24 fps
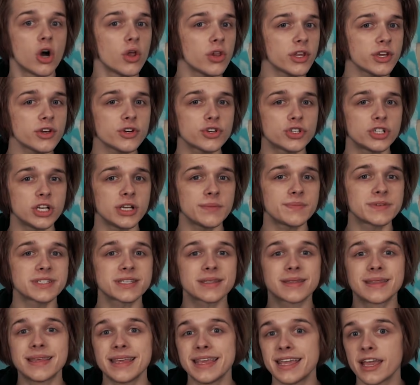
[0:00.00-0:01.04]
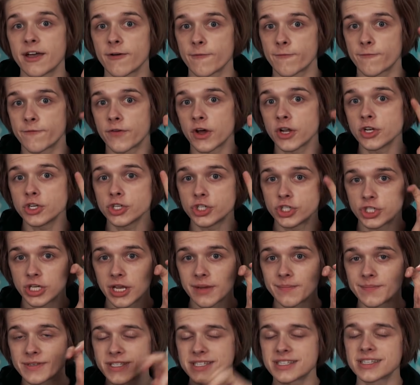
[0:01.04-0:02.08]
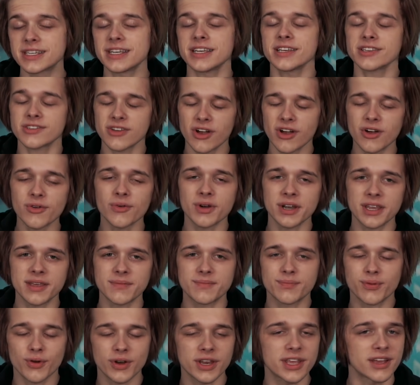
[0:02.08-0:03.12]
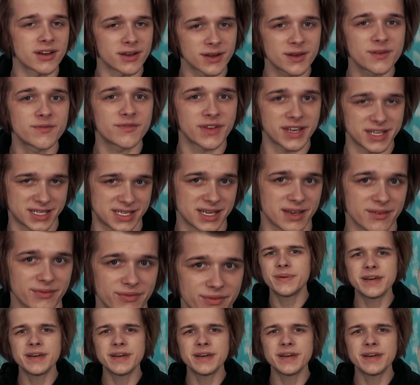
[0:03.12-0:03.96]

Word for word: Calling your ships the Fun Ships is already pretty uninventive.